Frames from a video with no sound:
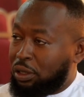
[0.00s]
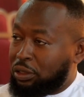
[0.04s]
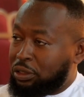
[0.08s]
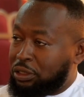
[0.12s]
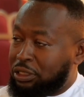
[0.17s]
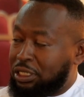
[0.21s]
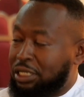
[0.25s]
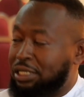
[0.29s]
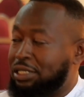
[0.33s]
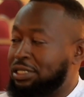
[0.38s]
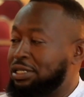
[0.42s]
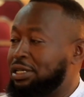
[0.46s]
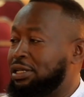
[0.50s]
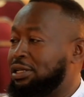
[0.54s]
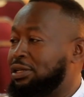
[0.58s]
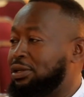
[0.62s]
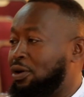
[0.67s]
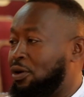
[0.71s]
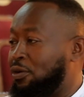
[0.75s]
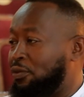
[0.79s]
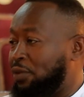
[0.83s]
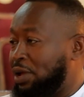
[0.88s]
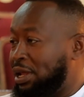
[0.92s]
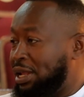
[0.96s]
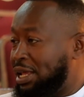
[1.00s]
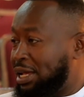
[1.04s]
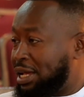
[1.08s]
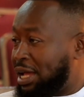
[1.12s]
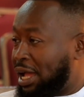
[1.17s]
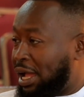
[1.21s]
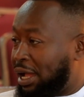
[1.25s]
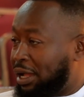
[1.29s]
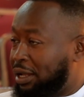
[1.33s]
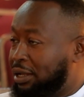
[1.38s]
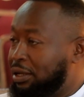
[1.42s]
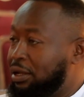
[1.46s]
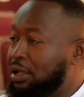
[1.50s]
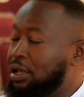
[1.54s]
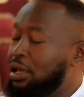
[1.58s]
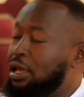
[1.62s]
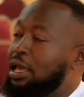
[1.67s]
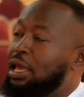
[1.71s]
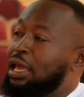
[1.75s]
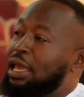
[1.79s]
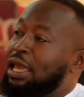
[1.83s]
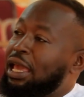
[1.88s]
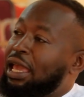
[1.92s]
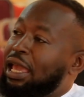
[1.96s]
cheating of any kind.
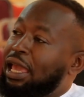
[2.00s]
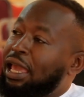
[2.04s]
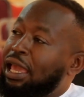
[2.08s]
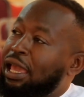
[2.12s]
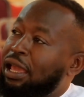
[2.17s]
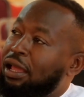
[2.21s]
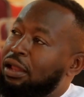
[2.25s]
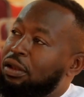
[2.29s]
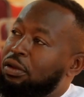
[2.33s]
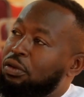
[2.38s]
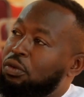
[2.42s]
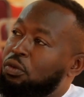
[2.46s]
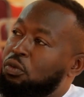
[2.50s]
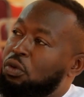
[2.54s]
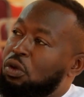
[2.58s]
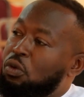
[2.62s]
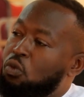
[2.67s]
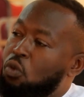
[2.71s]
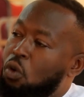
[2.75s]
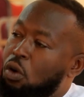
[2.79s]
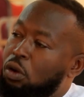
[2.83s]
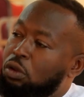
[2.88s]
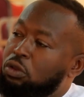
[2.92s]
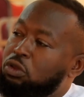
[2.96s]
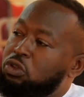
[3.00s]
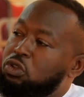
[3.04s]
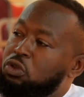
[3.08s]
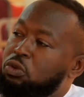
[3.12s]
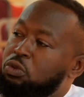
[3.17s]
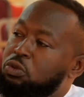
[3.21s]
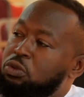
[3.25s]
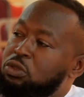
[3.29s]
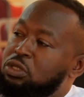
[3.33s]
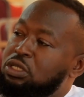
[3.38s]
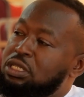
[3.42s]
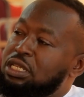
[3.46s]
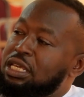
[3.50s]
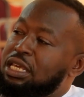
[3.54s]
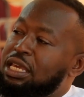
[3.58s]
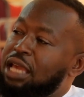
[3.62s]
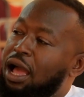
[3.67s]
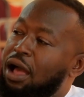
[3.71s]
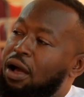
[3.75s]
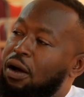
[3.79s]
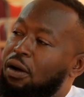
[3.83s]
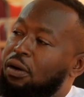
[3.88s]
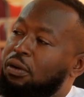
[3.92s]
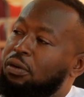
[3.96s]
And we want to see
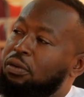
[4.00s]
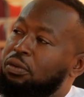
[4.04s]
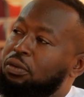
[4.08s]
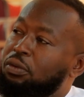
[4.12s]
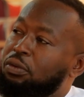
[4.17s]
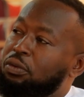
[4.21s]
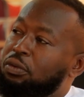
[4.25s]
how,